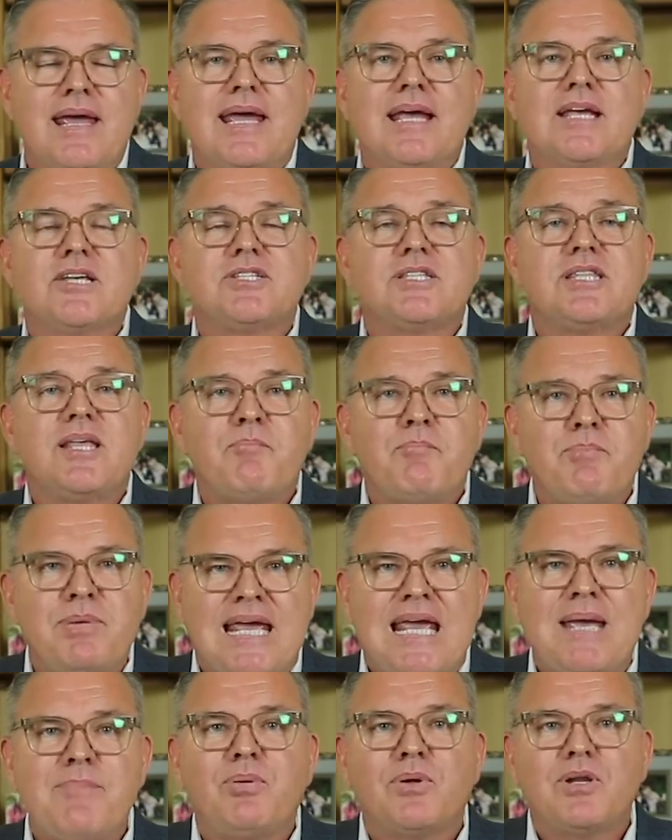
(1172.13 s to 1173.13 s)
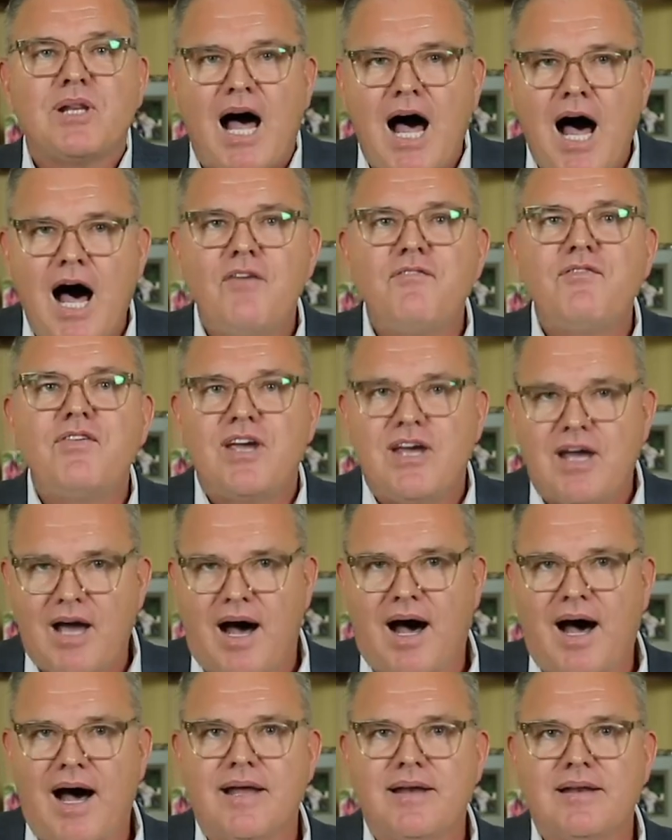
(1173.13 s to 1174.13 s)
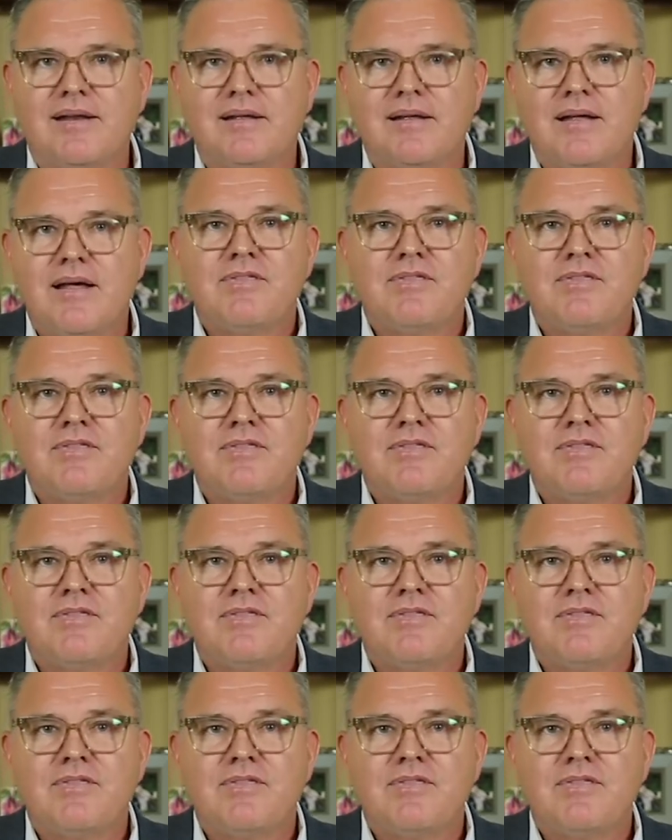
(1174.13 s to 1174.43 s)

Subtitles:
is the people of God,